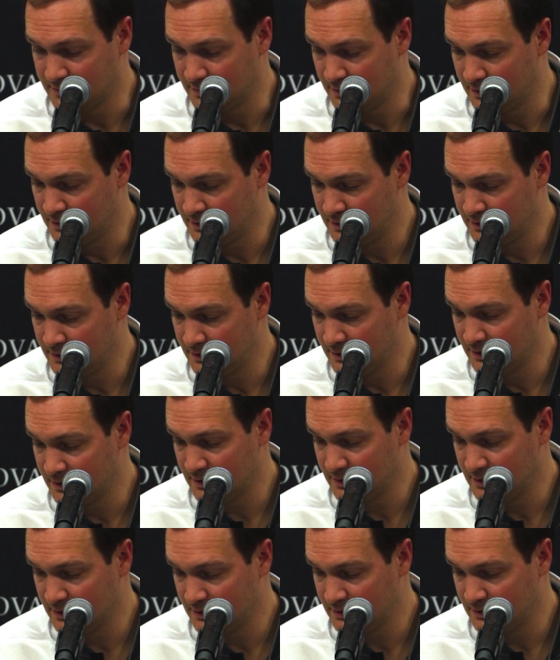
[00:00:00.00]

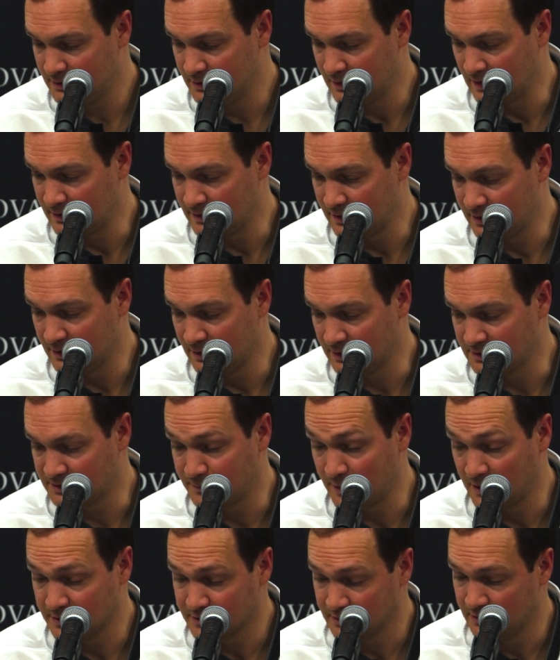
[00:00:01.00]
And I think
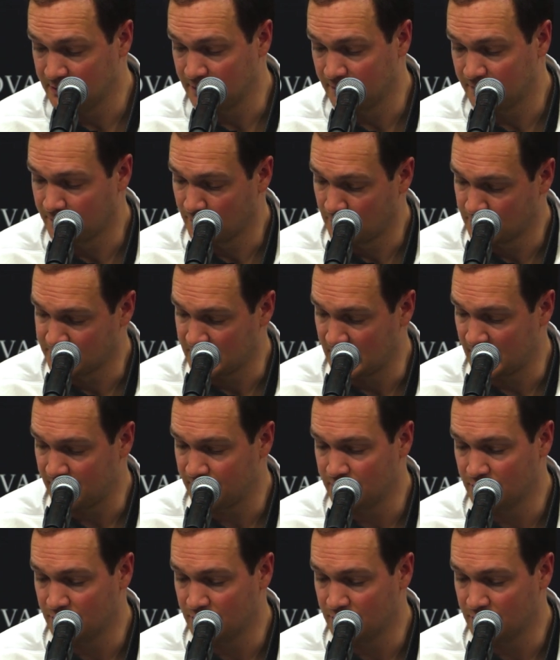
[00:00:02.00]
especially in the first half,